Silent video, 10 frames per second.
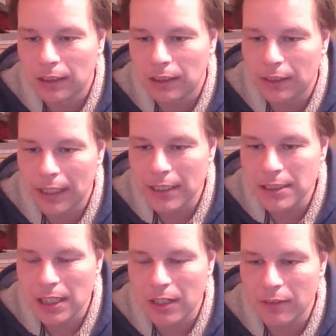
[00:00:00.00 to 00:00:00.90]
Okay,
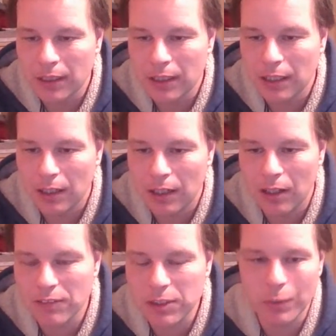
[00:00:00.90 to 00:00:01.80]
so
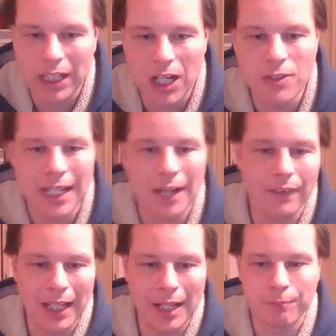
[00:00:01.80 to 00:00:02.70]
obviously when I go down
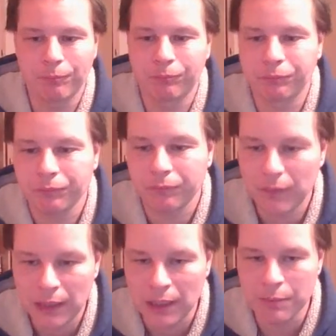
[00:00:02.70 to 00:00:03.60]
there,
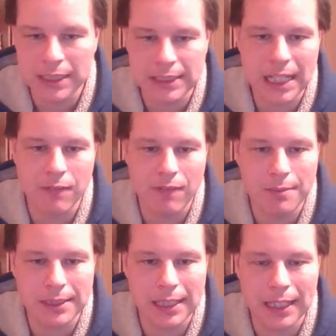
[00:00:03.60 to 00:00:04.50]
I'm going to stay in
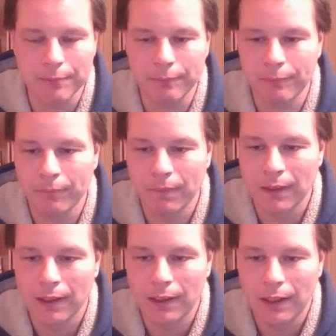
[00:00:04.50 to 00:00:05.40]
Ramsgate.
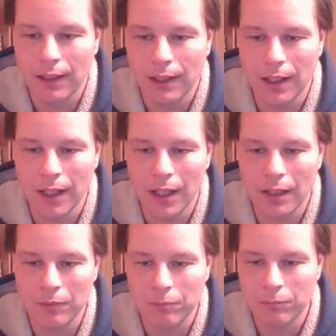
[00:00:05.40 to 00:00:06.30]

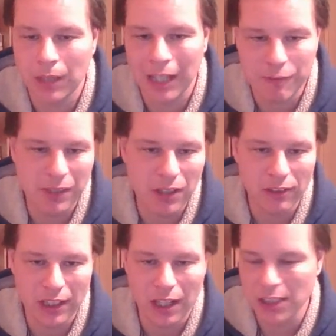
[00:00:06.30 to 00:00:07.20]
I'll have my
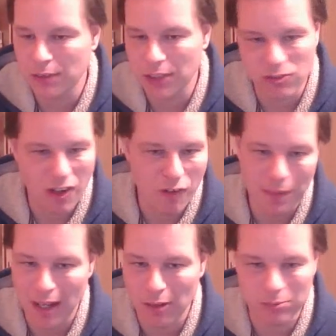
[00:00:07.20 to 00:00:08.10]
own car so I can drive
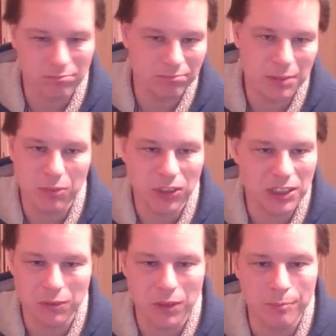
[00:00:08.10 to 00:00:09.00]
about as much
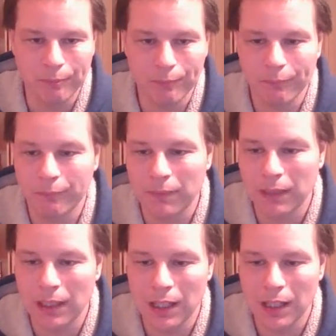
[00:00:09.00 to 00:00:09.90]
as I want.
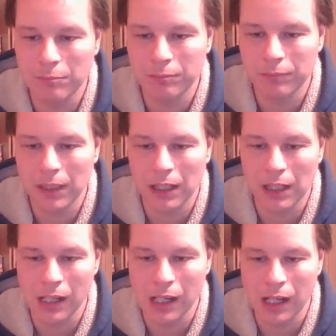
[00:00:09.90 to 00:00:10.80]
And
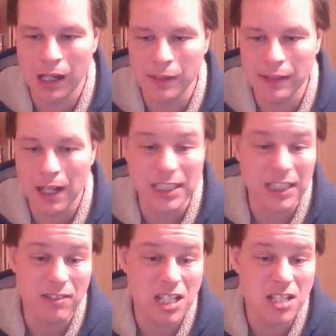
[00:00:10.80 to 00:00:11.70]
the
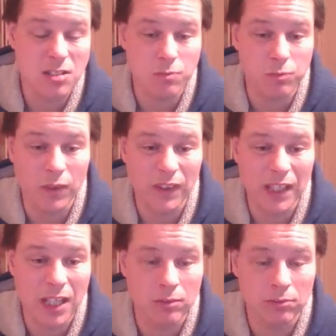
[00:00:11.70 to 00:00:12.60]
idea is
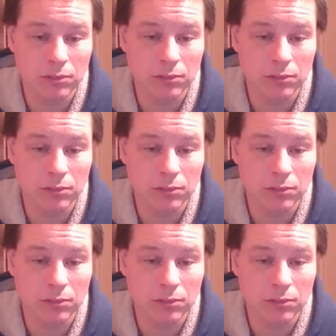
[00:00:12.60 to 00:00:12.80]
within